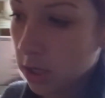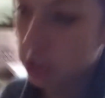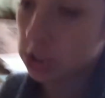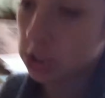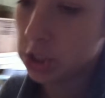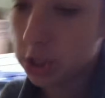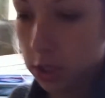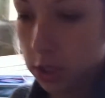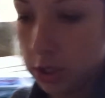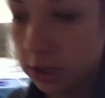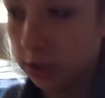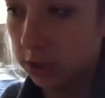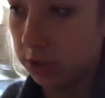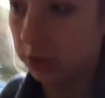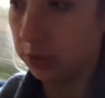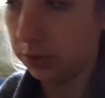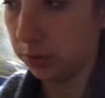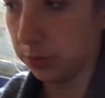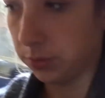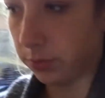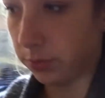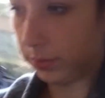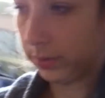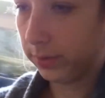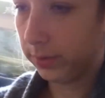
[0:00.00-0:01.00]

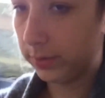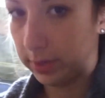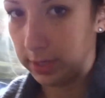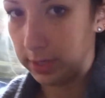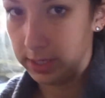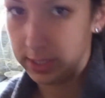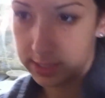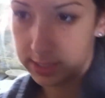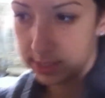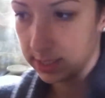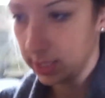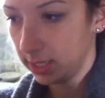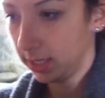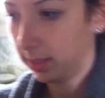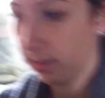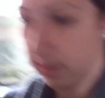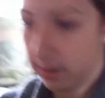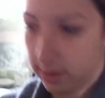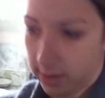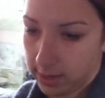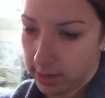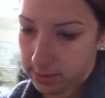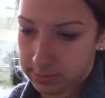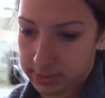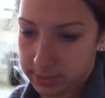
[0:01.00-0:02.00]
So it's sitting
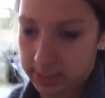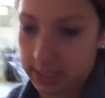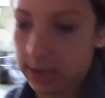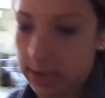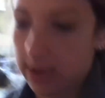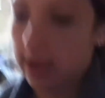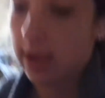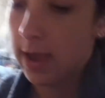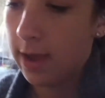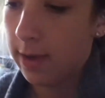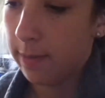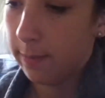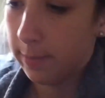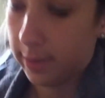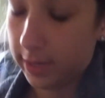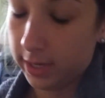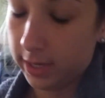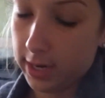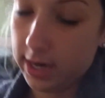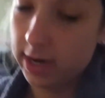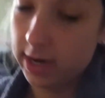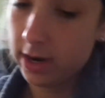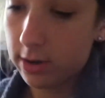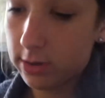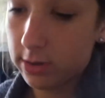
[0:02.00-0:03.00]
there empty.
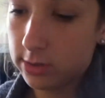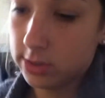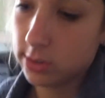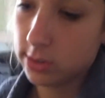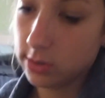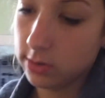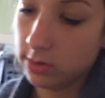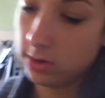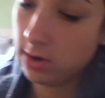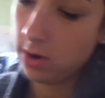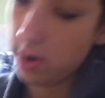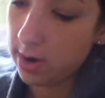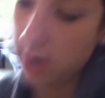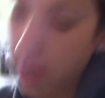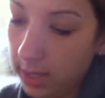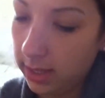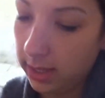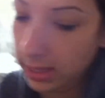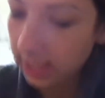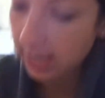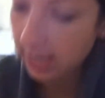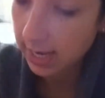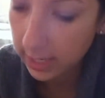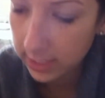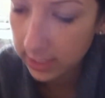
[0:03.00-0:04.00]
But I also
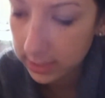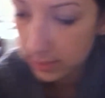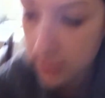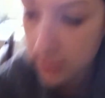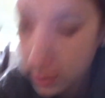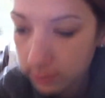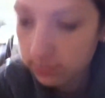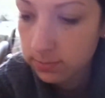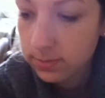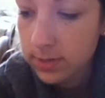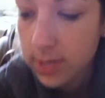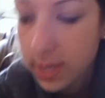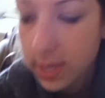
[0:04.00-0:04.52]
got last